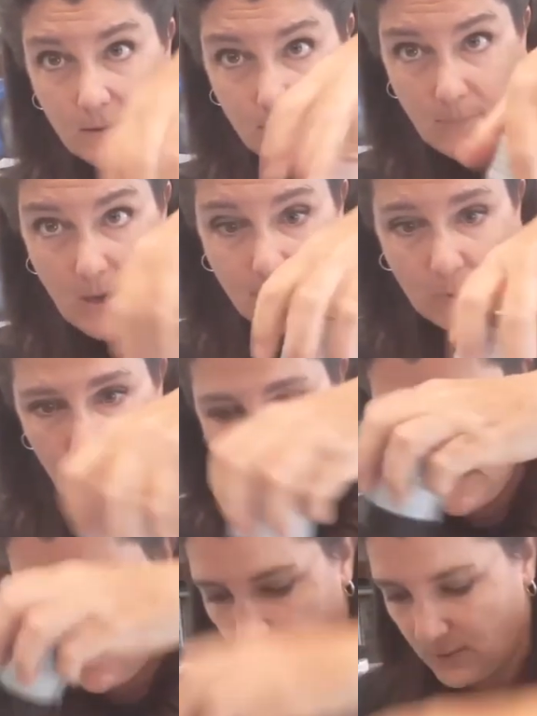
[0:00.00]
pepper or
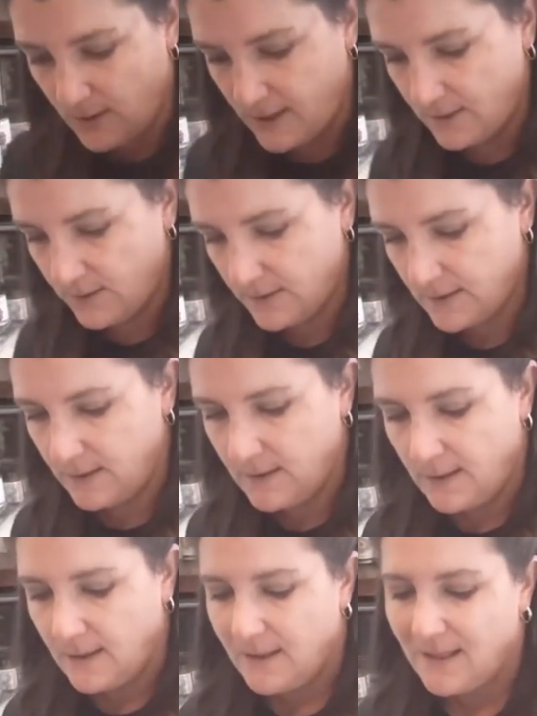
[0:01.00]
salt grinders.
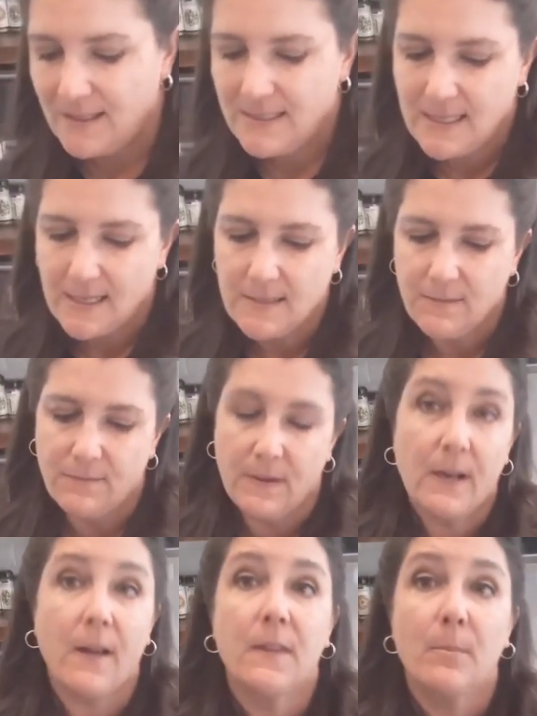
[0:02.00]
It doesn't
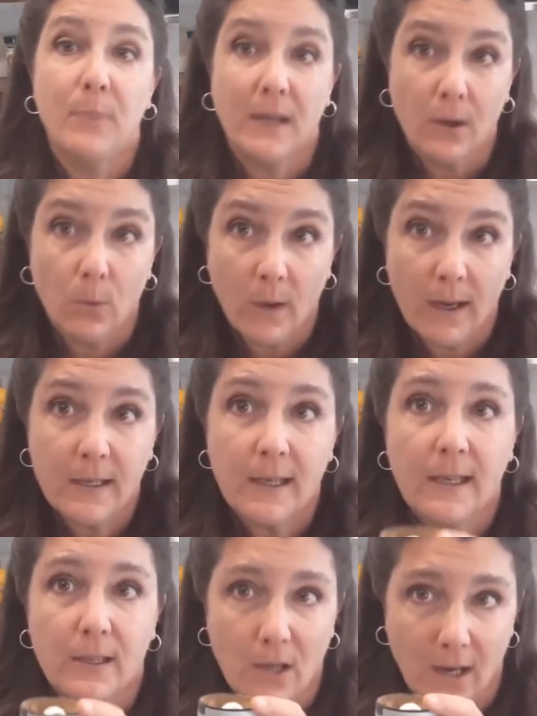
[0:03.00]
fit on the bigger one.
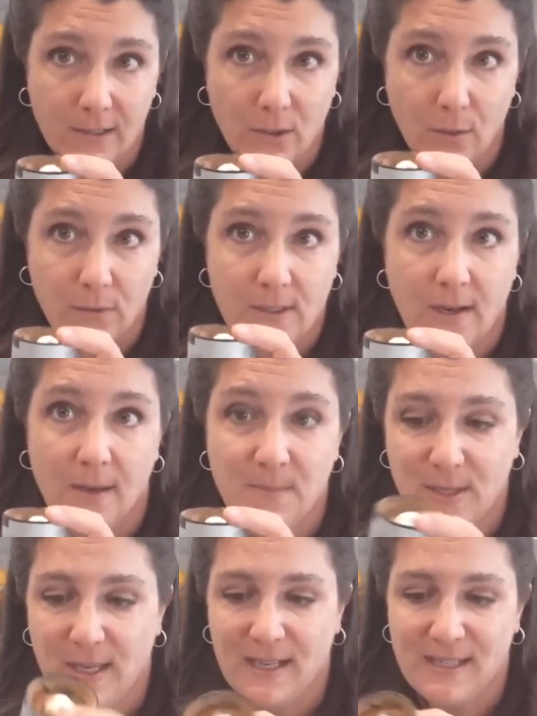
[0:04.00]
In non-COVID times,
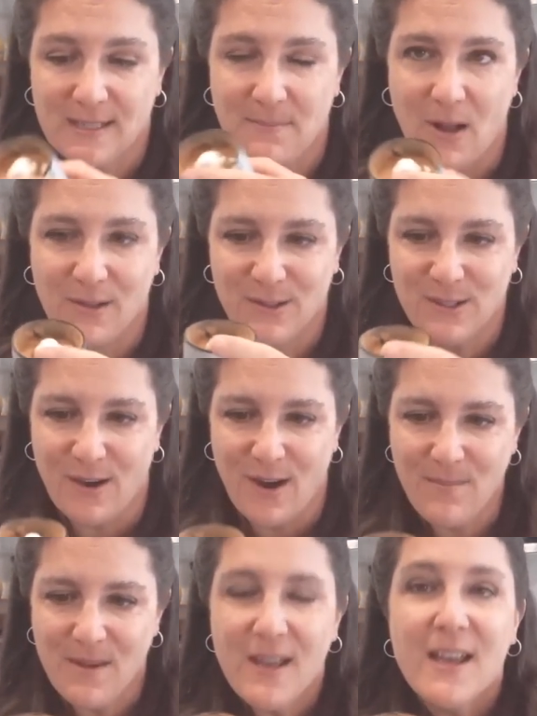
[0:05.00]
you get a smaller
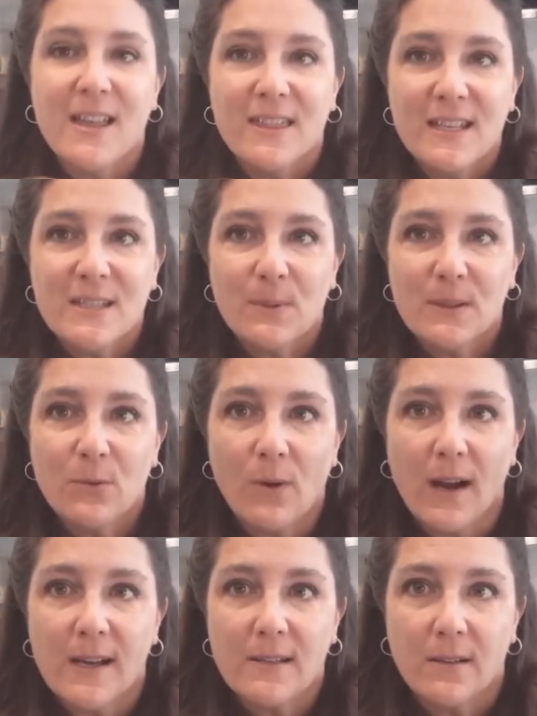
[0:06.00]
top. This would
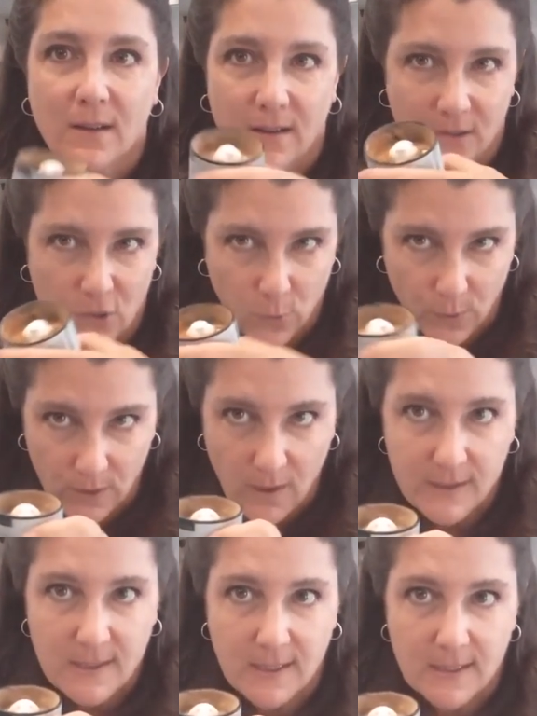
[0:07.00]
grind, twirl onto the